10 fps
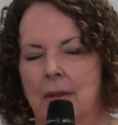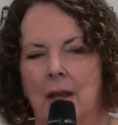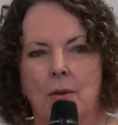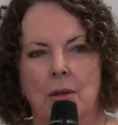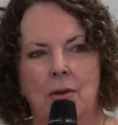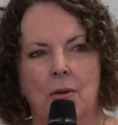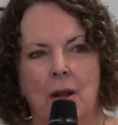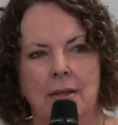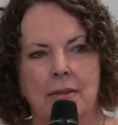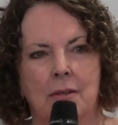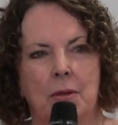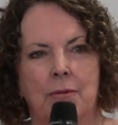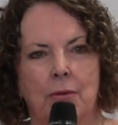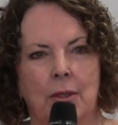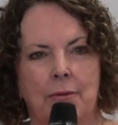I want Christ to be
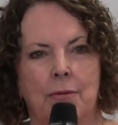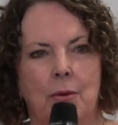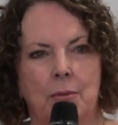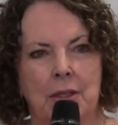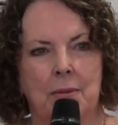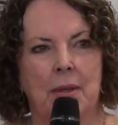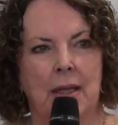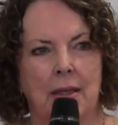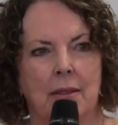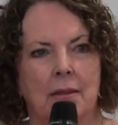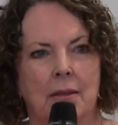fully formed in me.